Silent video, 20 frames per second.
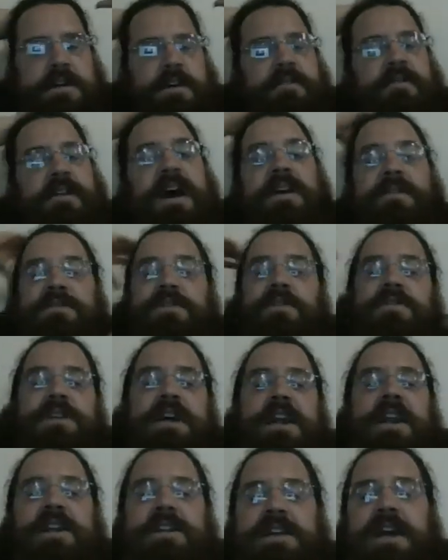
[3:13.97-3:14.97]
5 to
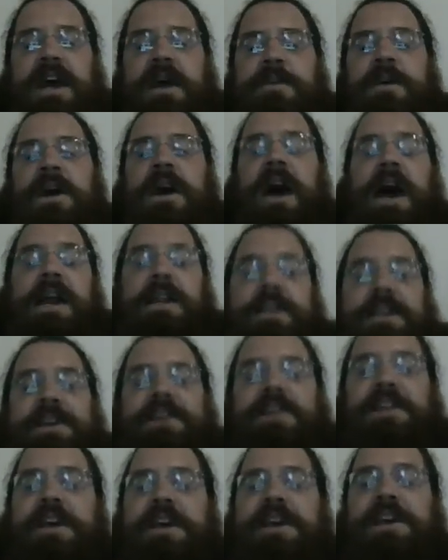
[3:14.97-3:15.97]
10 at a time.
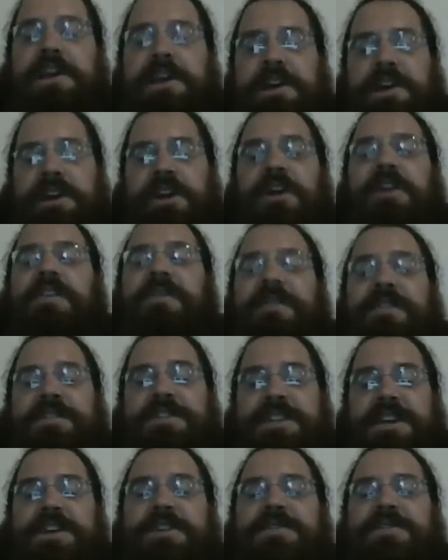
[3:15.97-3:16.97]
Ideally, your
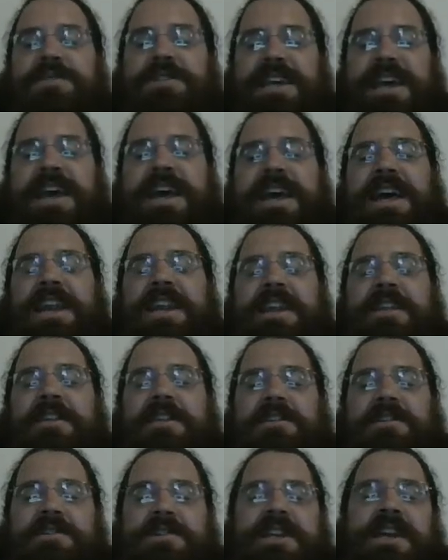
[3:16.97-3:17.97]
first set you do 10, and
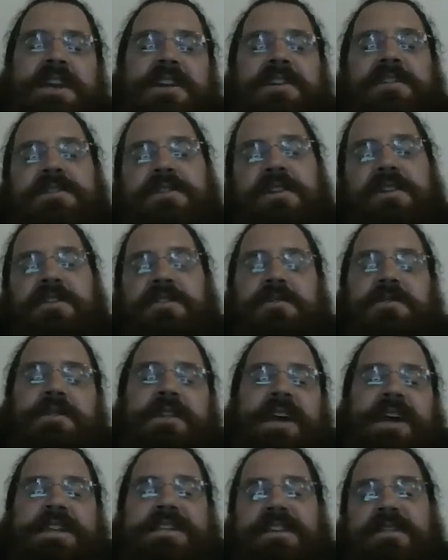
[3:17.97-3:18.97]
then your second and third you're doing
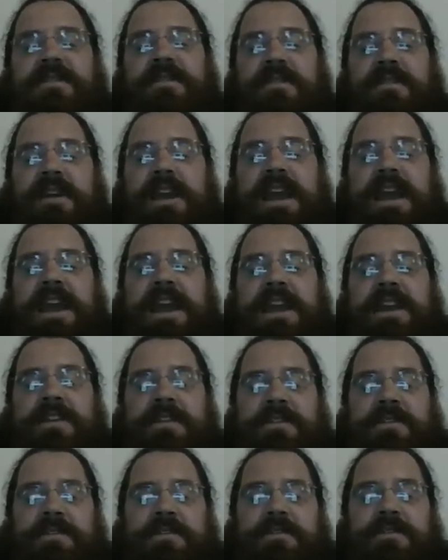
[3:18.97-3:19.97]
like 7 or 8,
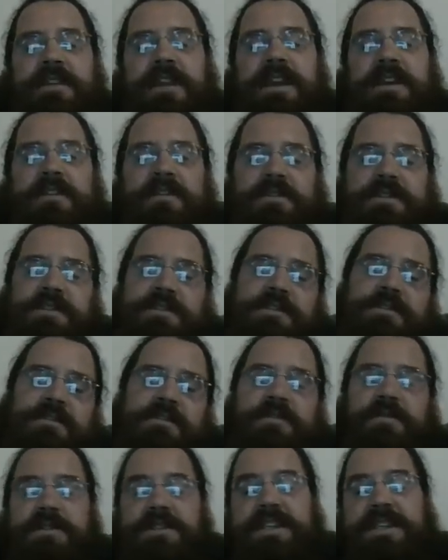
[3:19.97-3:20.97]

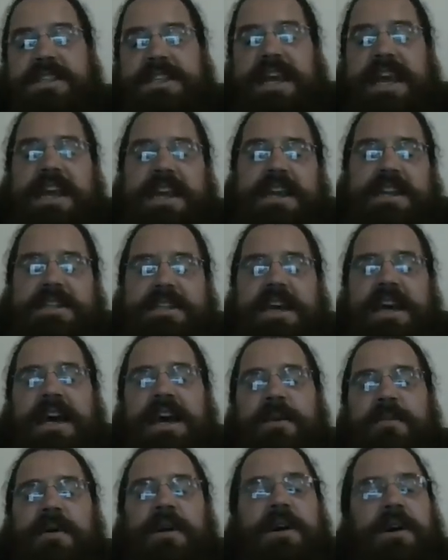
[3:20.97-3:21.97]
or 6 to 8 at a
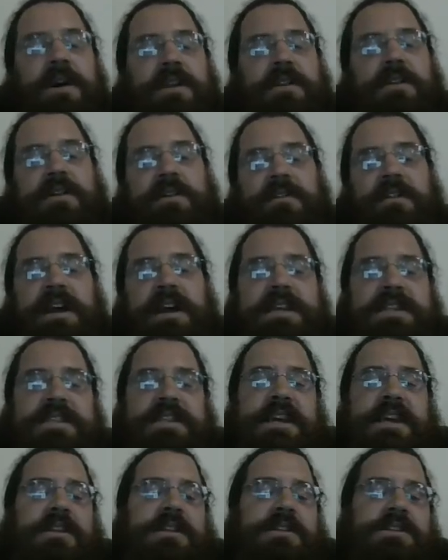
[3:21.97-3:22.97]
time. Then your last
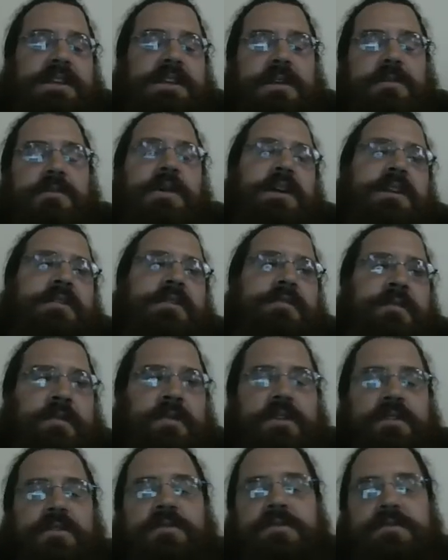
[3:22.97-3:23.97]
set is like, I did
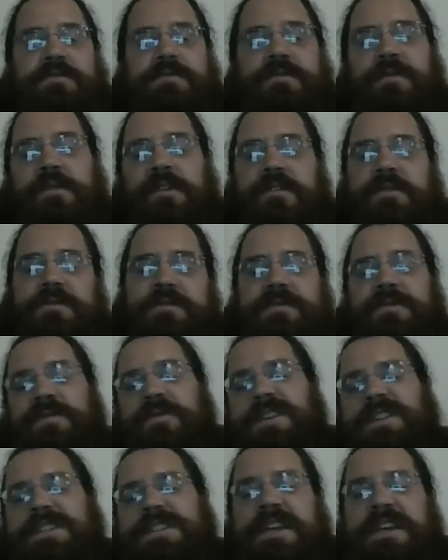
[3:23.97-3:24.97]

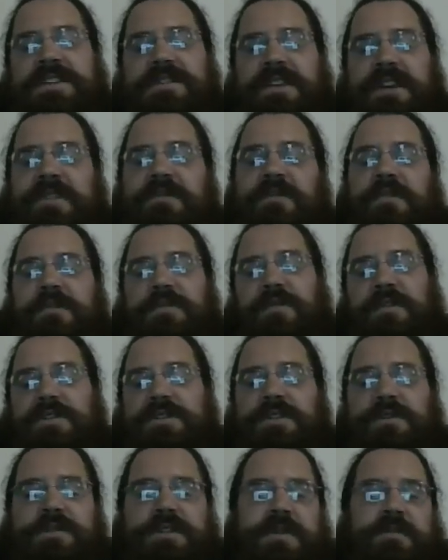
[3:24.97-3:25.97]
3 sets, like
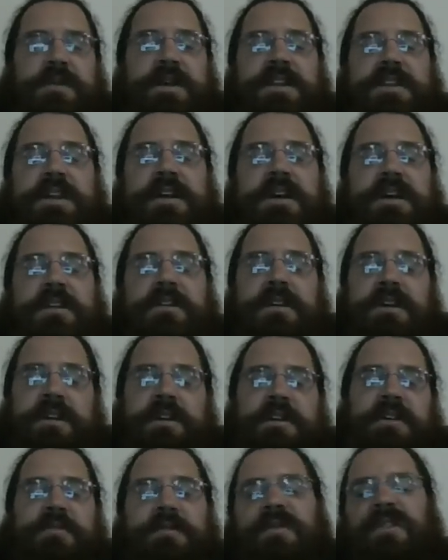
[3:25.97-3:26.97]
4-4-2, something like that.
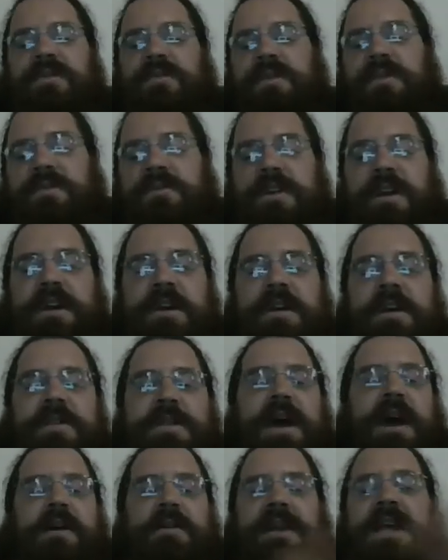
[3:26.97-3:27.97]
4-3-3.
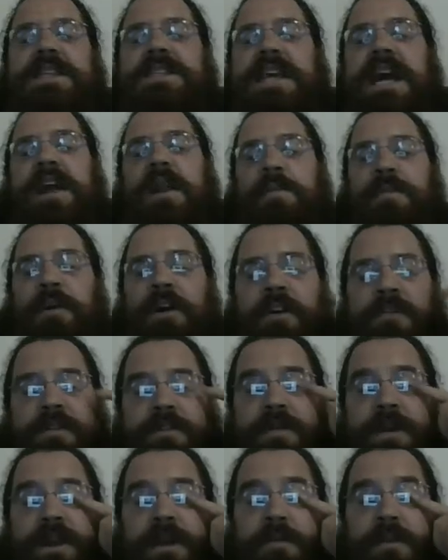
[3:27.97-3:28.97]
That's kind of
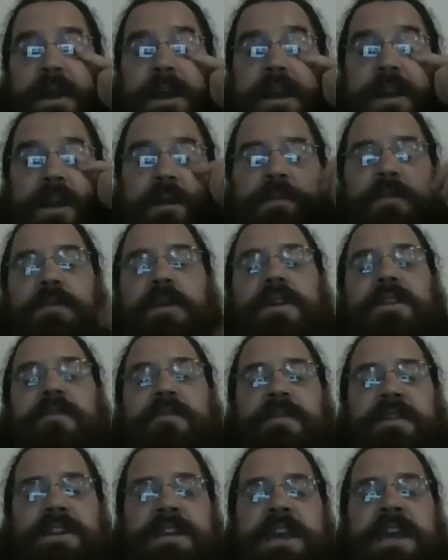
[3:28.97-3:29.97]
perfect way to break it up, right? The
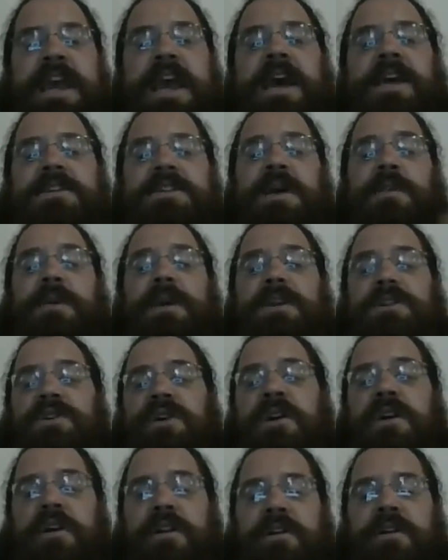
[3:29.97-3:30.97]
fatigue adds up, it gets
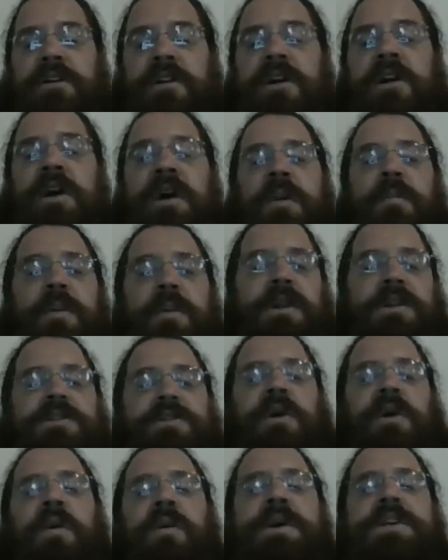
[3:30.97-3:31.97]
harder, but
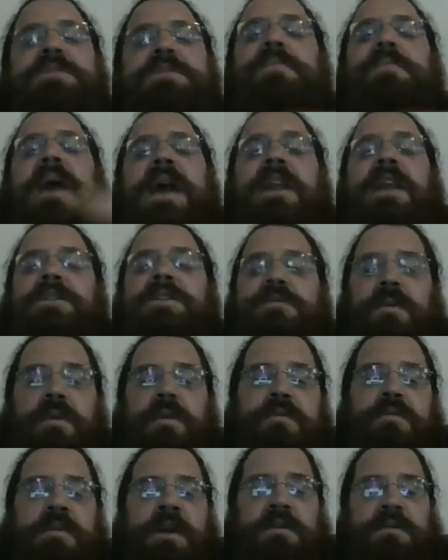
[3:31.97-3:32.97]
it's always manageable
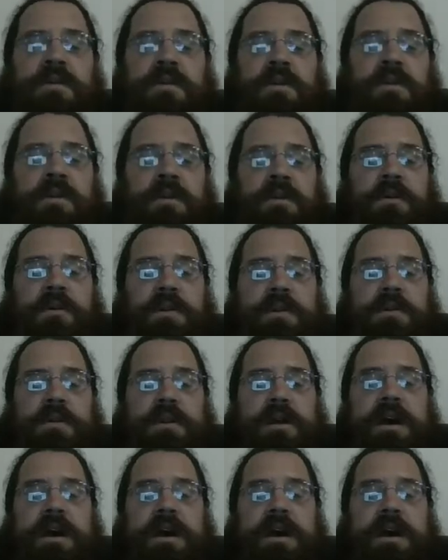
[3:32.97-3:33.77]
throughout the whole